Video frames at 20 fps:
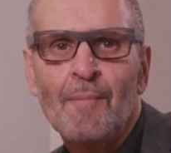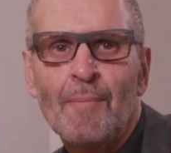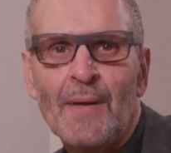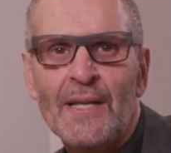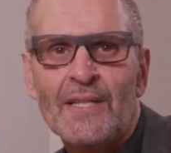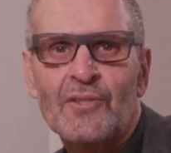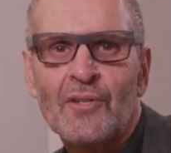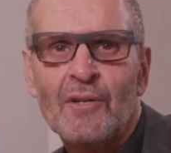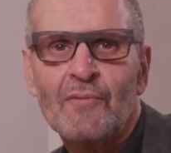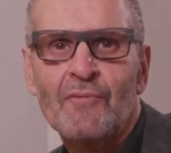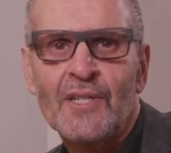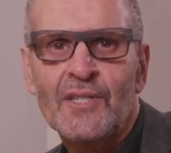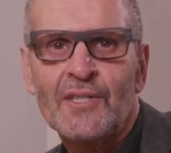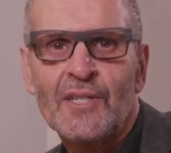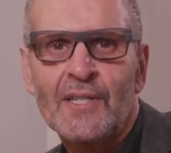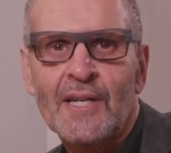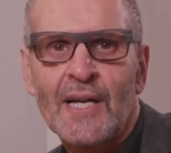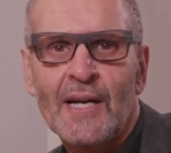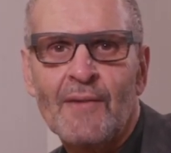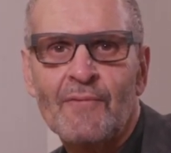Based on
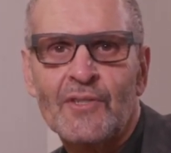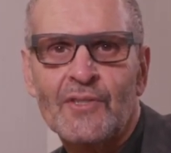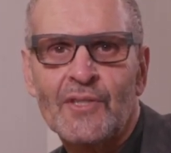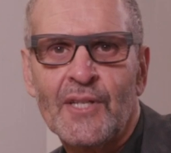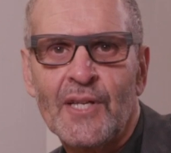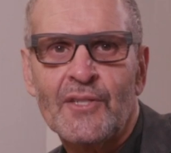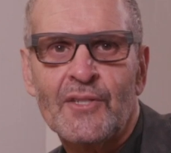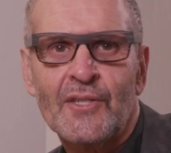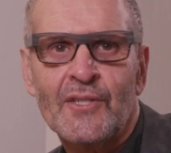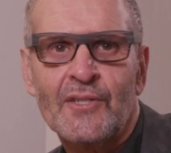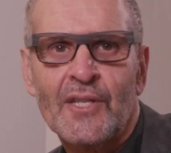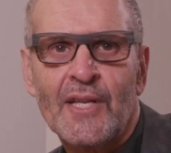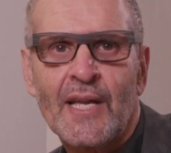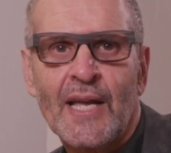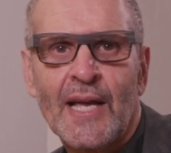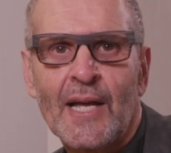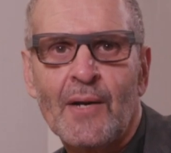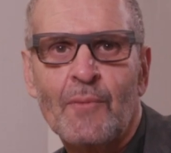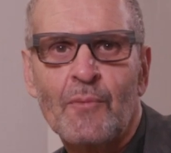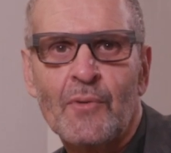recent conversations I
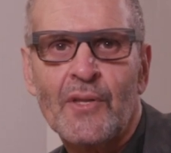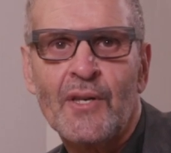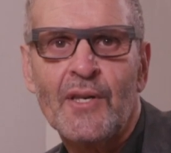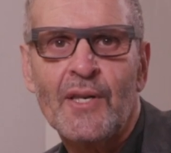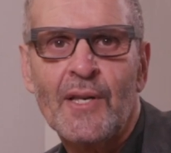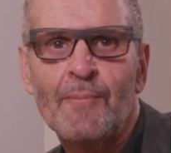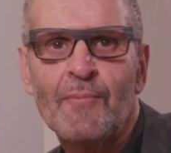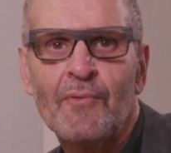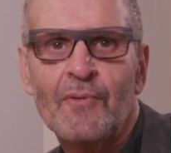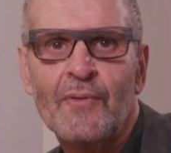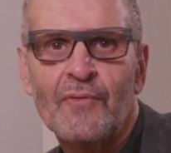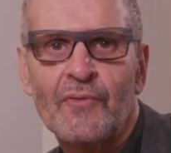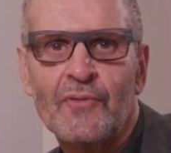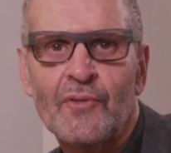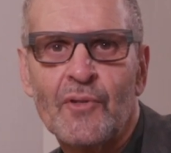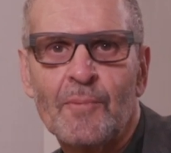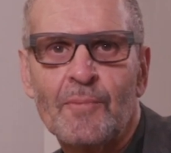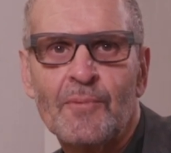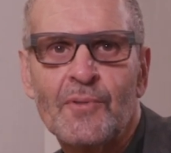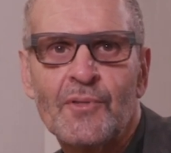had with a number of
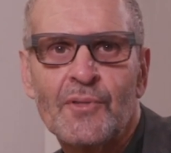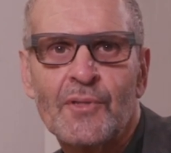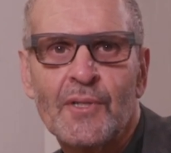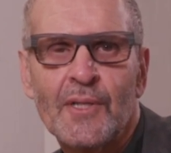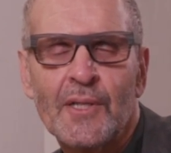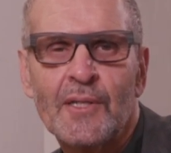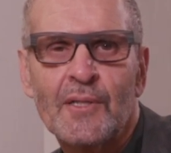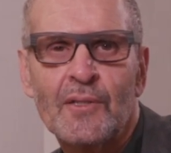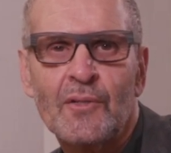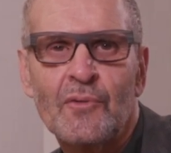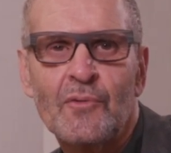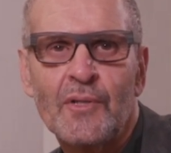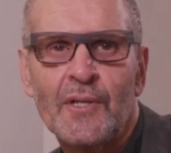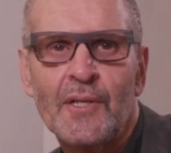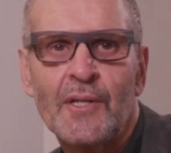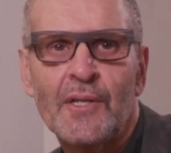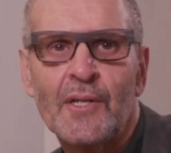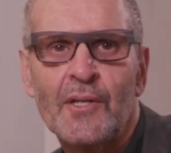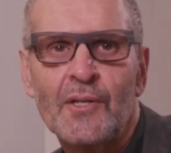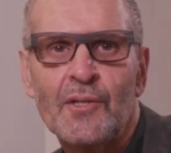groups,
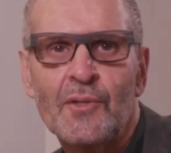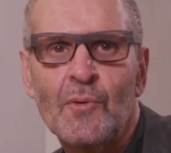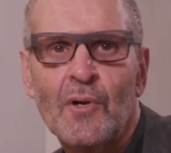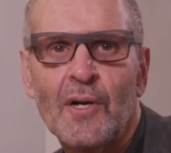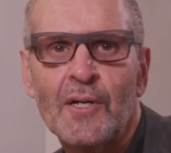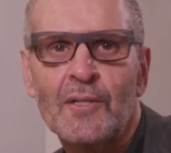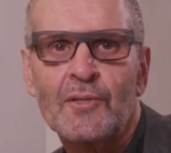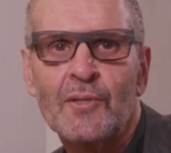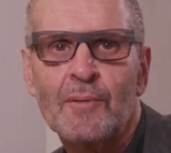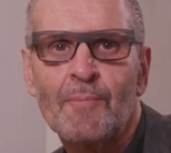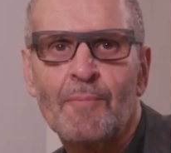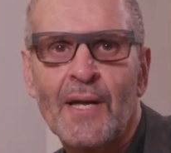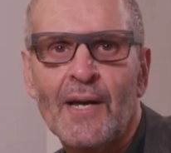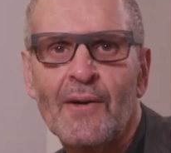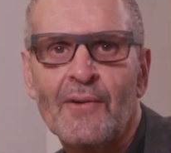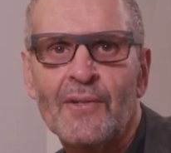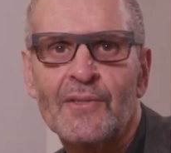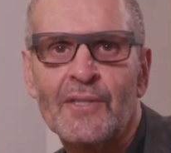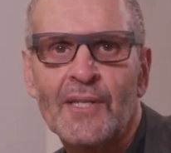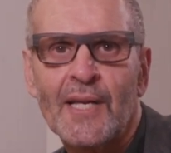including UART's
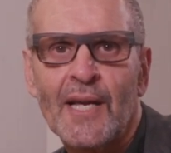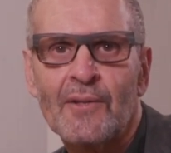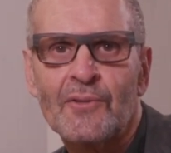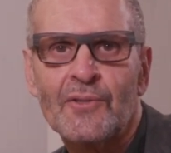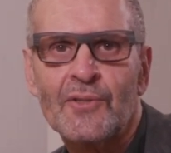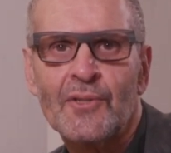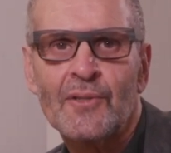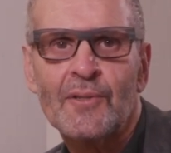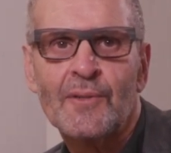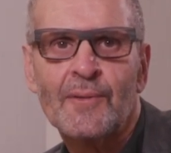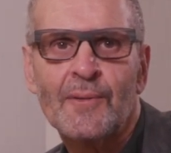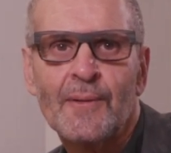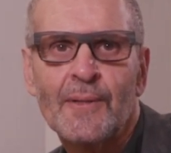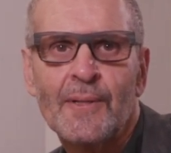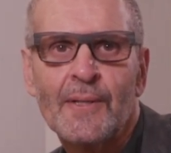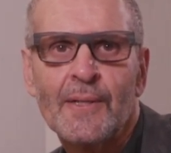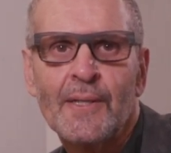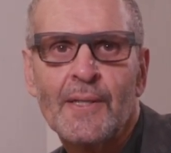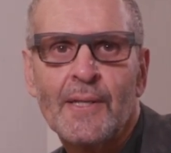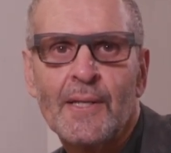Parents Council
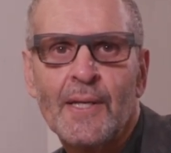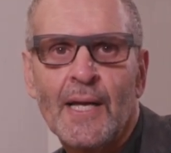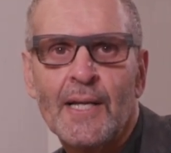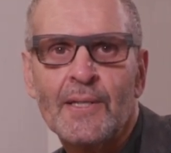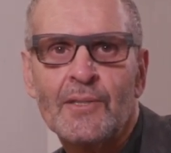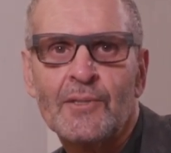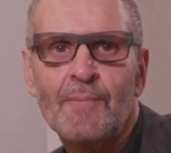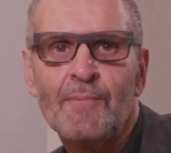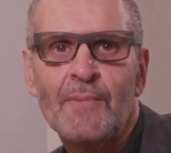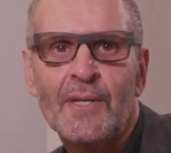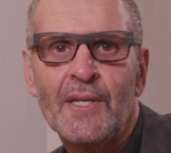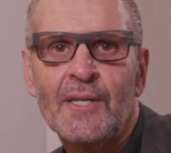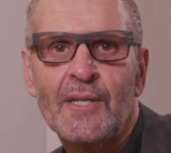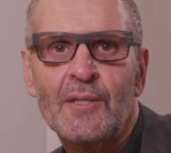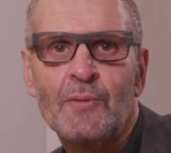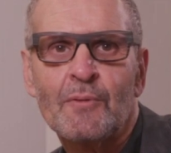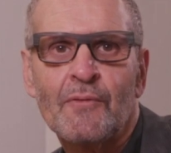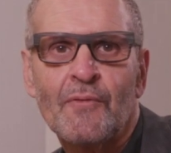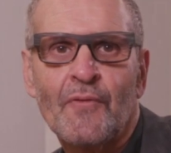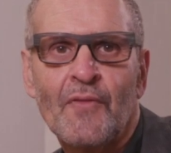and some
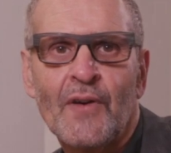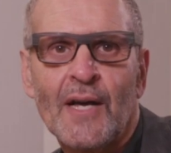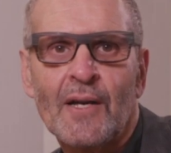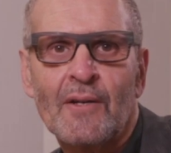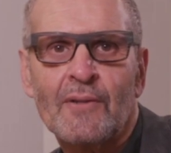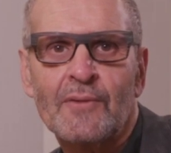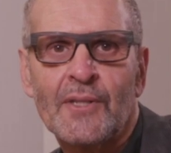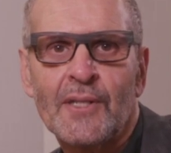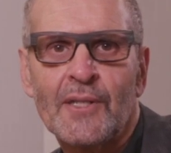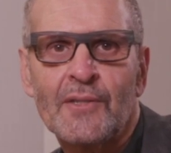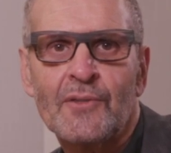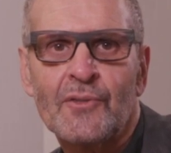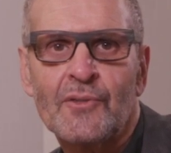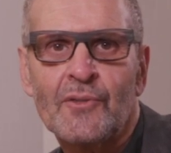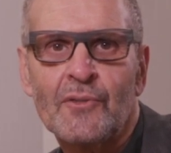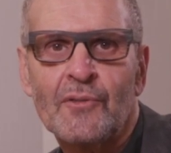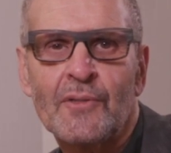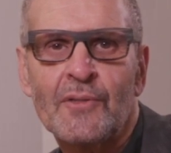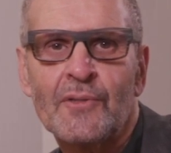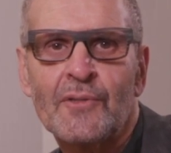meetings with faculty and
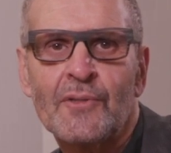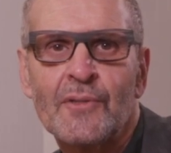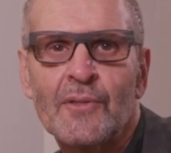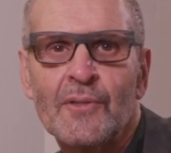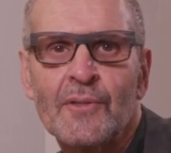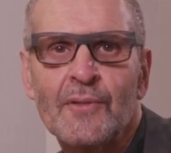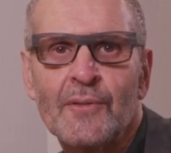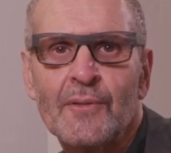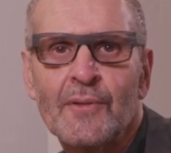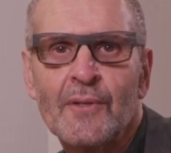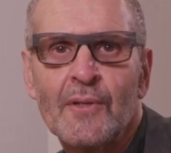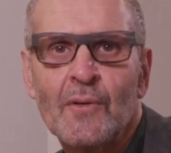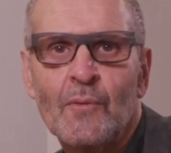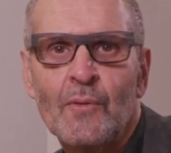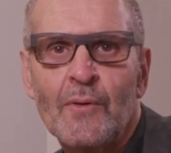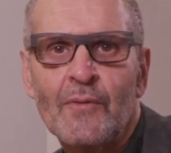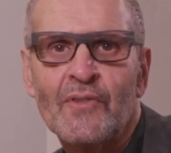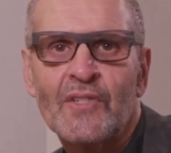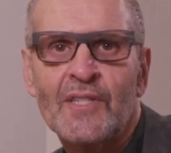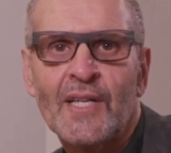students,
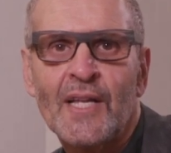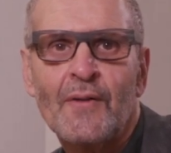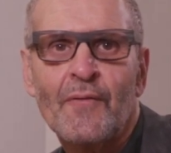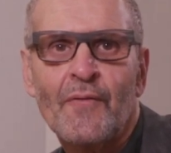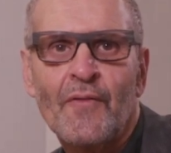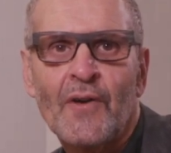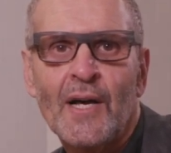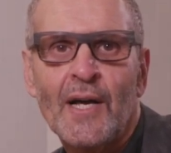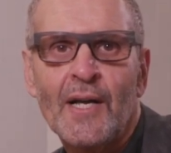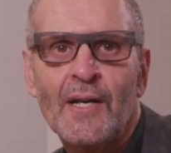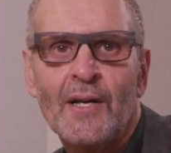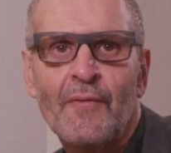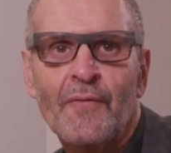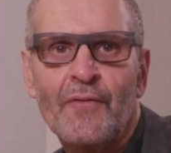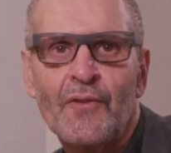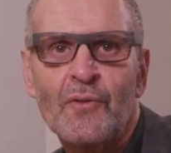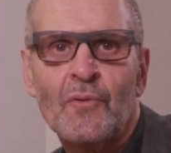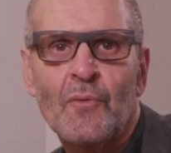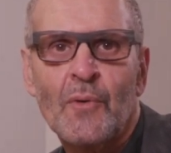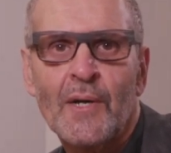we've identified a
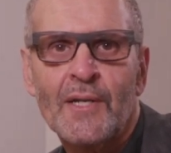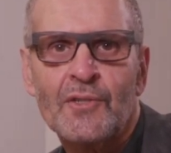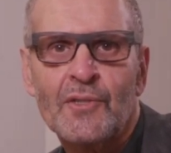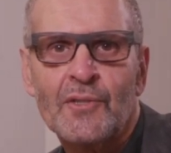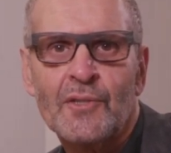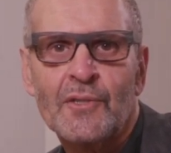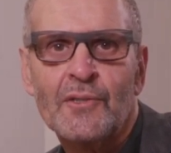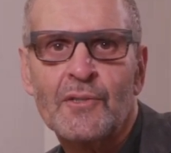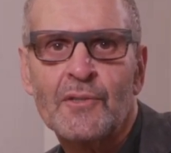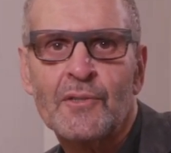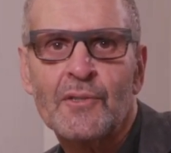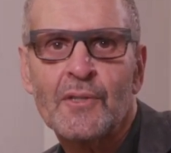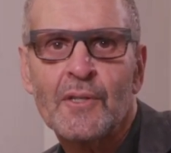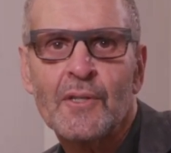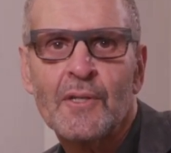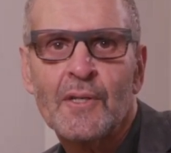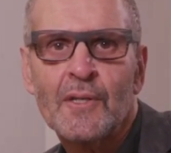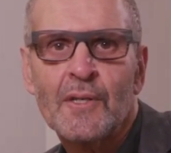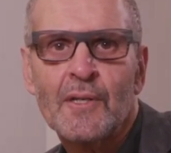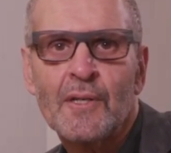few questions
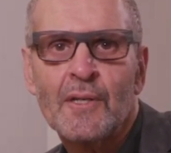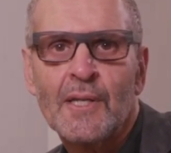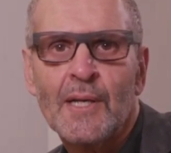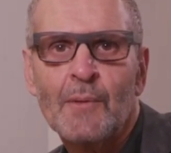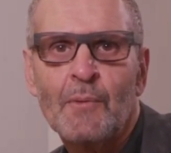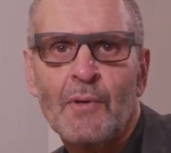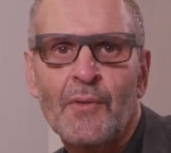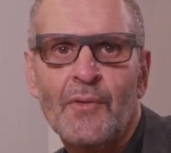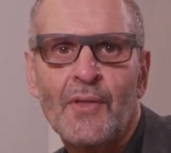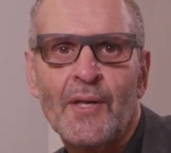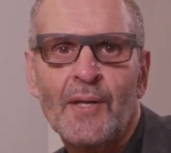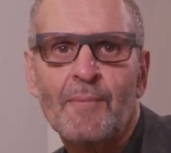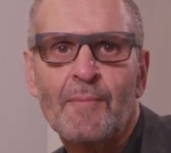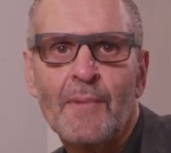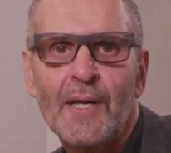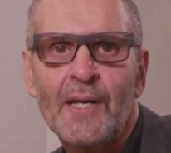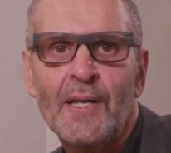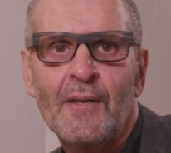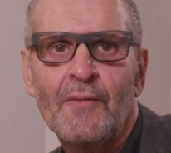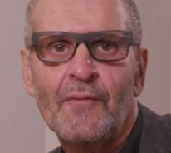that we think
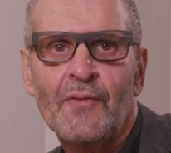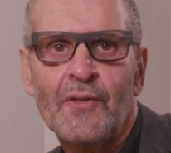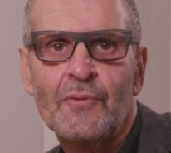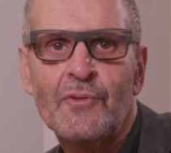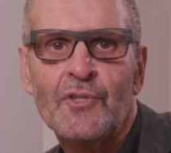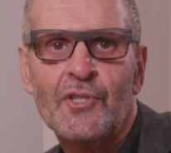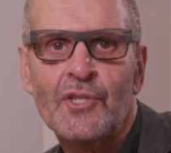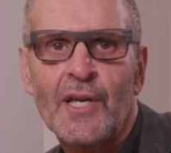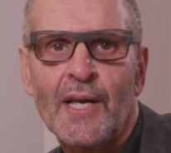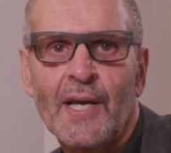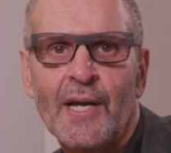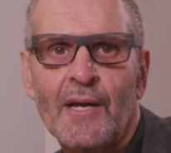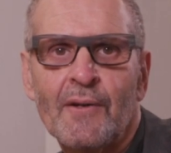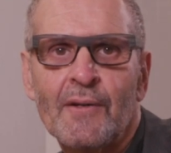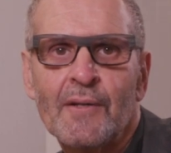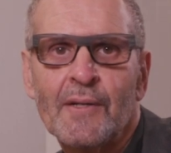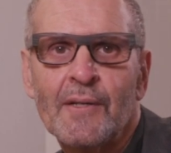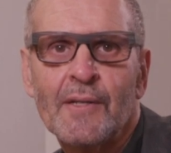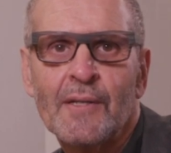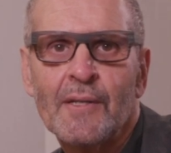many of you share
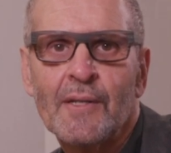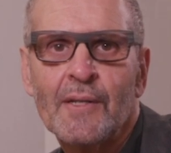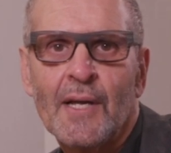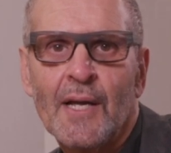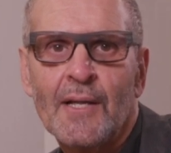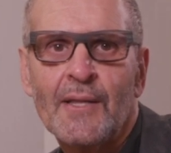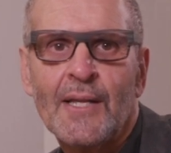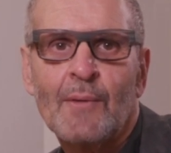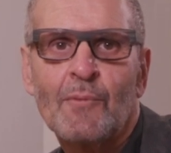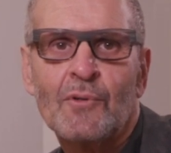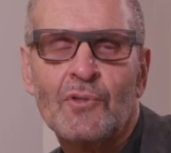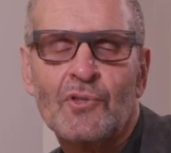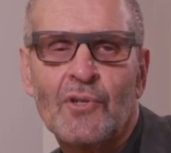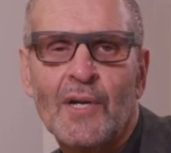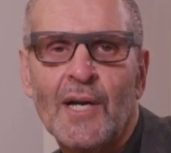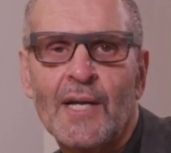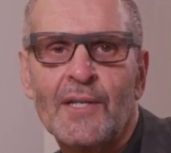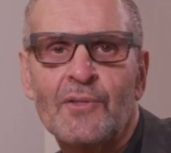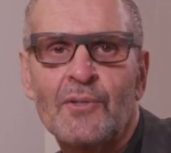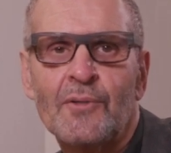and that we'll
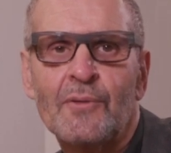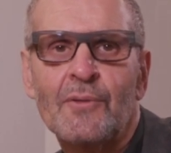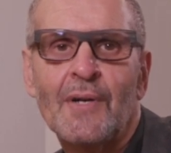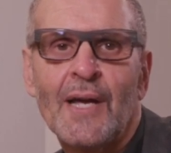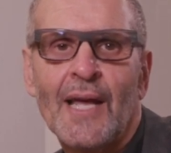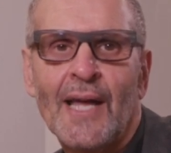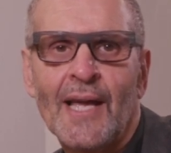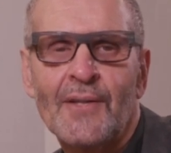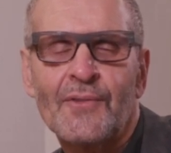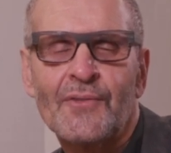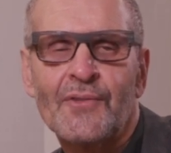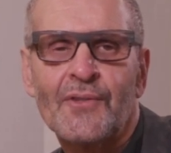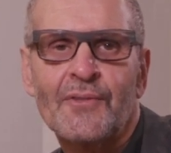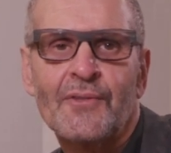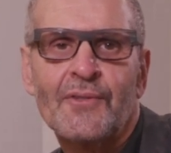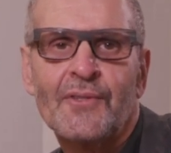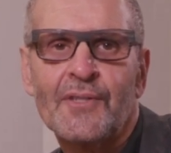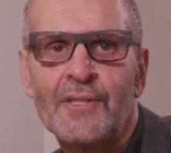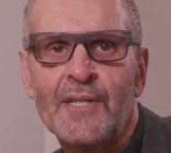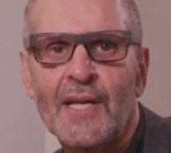try to answer
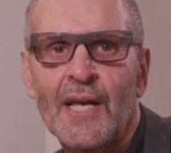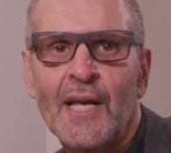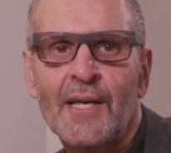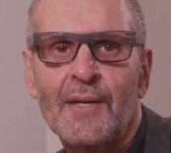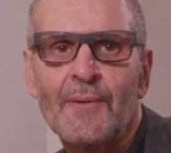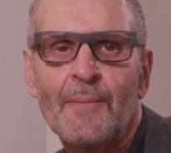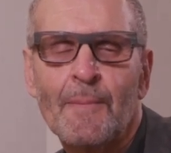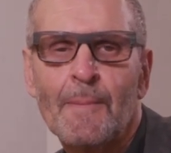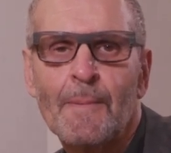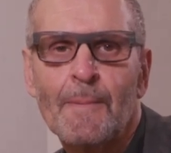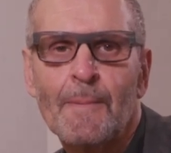today.